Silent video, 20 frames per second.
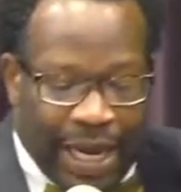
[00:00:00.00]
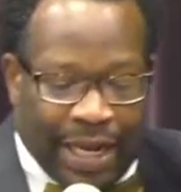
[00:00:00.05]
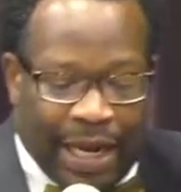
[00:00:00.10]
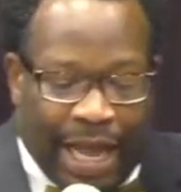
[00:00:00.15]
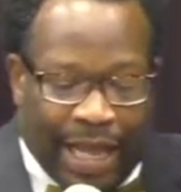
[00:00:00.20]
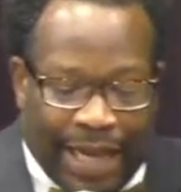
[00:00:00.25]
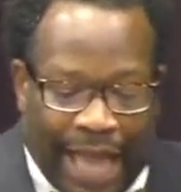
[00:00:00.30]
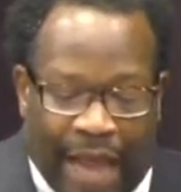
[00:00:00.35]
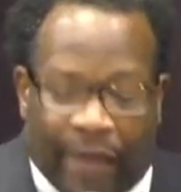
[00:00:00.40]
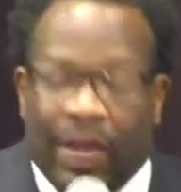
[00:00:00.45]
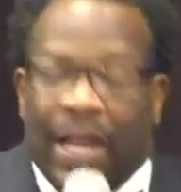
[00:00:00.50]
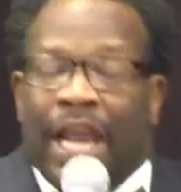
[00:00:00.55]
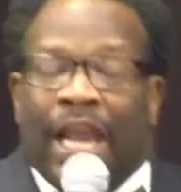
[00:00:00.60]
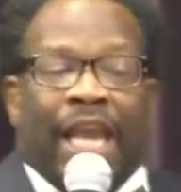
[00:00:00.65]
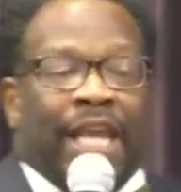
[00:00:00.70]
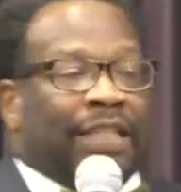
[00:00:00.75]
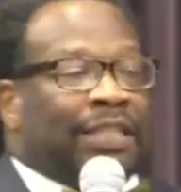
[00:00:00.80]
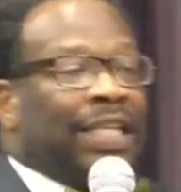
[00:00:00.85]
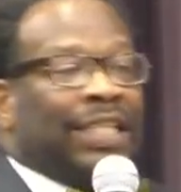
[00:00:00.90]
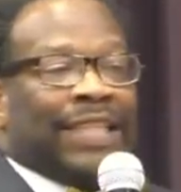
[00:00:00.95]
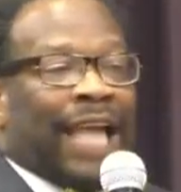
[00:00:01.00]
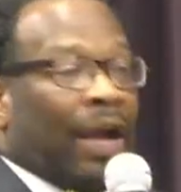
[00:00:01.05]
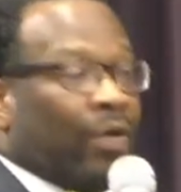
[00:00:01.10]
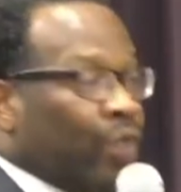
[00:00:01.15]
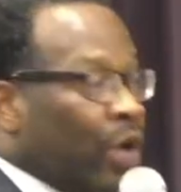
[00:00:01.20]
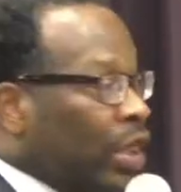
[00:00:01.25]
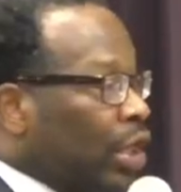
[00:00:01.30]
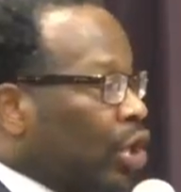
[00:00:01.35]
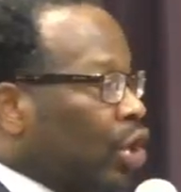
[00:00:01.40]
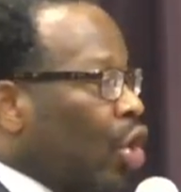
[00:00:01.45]
in our life. He says,
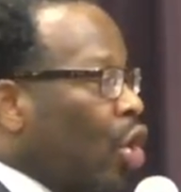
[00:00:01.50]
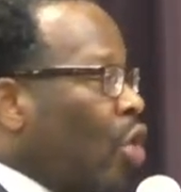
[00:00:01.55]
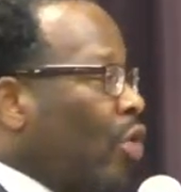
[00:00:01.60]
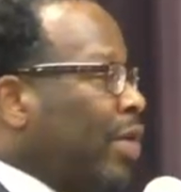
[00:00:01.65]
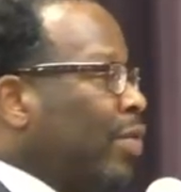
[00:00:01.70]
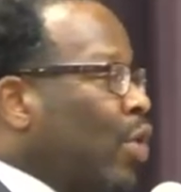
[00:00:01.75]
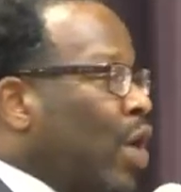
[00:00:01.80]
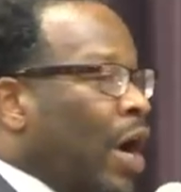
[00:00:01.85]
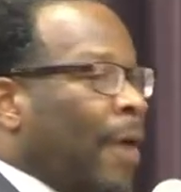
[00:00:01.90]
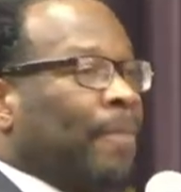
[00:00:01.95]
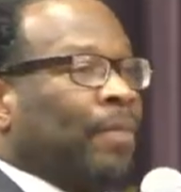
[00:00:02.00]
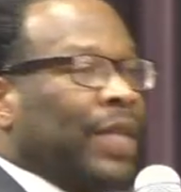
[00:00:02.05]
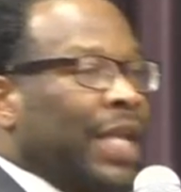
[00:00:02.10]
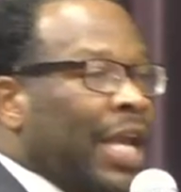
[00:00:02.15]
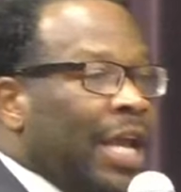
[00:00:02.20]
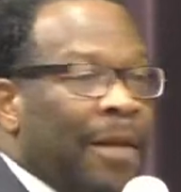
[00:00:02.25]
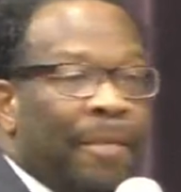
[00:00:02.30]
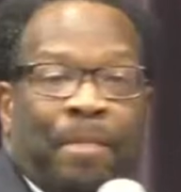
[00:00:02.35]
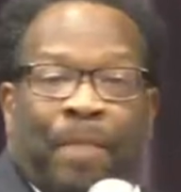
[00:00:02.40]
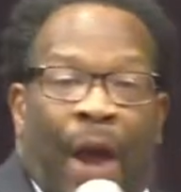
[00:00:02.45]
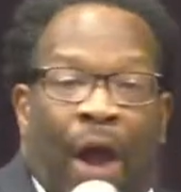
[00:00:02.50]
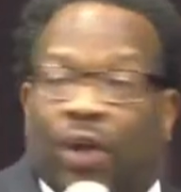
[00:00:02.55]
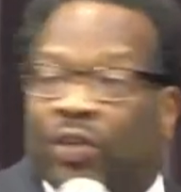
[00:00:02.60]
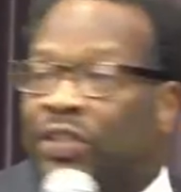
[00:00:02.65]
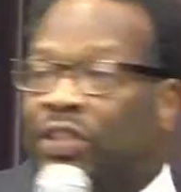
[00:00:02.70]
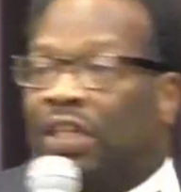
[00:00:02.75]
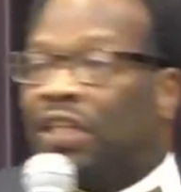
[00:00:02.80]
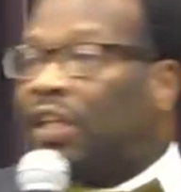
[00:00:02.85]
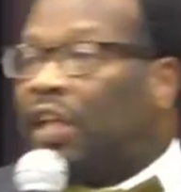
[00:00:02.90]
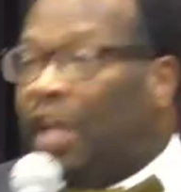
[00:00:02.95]
I read the glory what? In
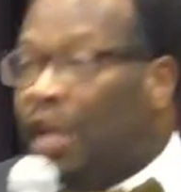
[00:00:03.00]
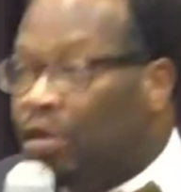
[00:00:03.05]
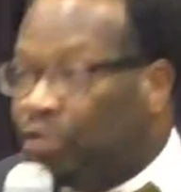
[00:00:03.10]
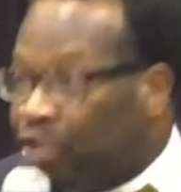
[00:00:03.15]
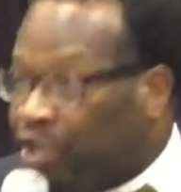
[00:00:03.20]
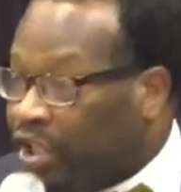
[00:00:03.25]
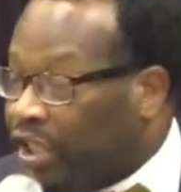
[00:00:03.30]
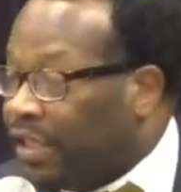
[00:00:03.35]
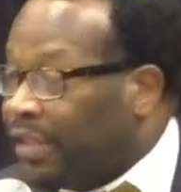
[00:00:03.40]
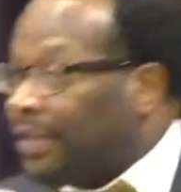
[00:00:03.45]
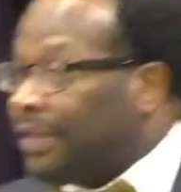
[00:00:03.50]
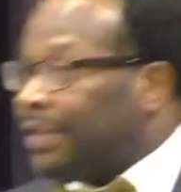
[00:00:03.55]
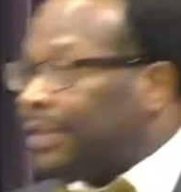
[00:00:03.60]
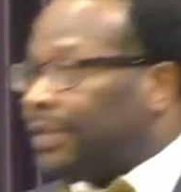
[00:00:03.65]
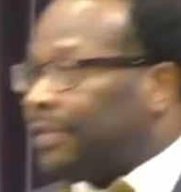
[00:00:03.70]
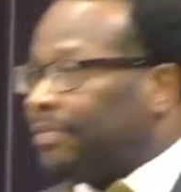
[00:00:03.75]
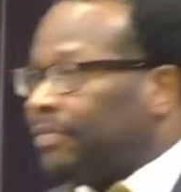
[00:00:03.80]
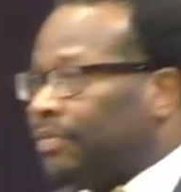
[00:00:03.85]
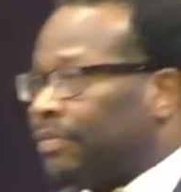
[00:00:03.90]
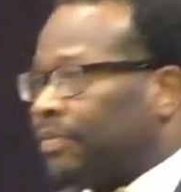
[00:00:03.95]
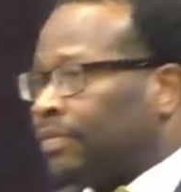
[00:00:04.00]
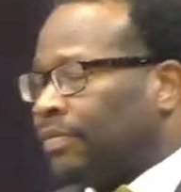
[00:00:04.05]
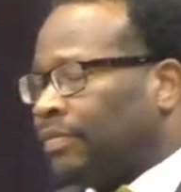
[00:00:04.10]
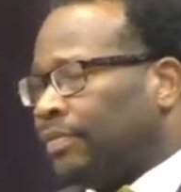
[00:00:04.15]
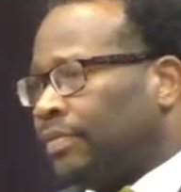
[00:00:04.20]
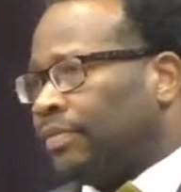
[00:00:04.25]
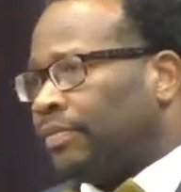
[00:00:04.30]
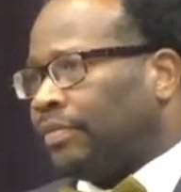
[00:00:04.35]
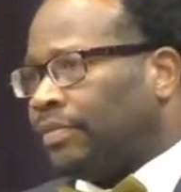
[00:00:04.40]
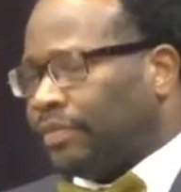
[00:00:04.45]

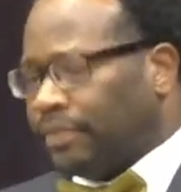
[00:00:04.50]
persecution.